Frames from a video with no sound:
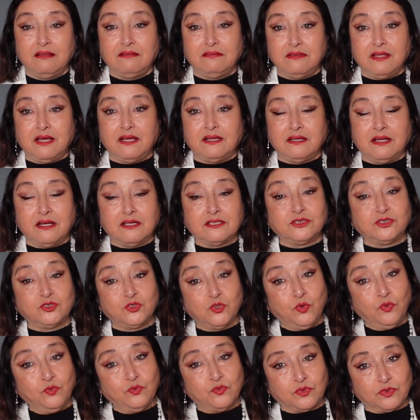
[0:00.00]
that are
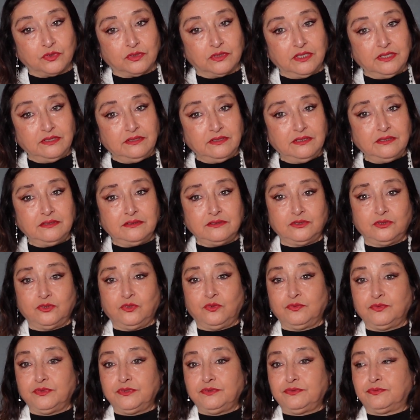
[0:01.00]
sober, and they're
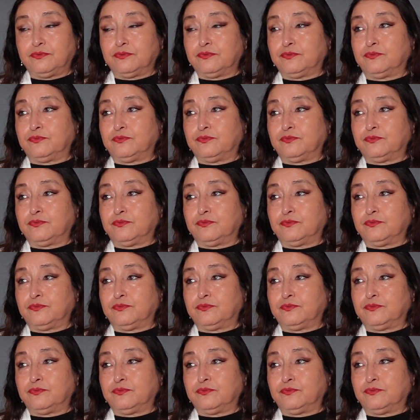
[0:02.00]
sober